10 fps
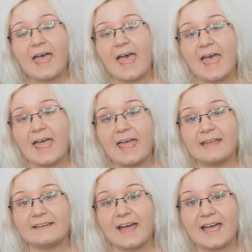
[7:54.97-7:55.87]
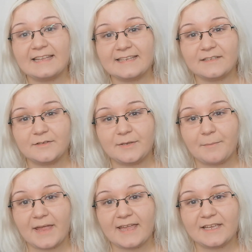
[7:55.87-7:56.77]
and I needed to
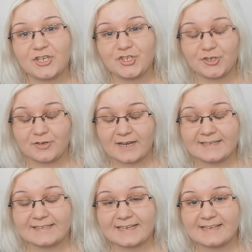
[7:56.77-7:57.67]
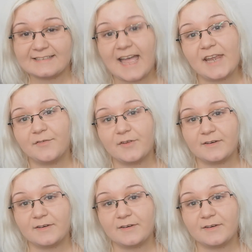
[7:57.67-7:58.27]
make sure that these kind of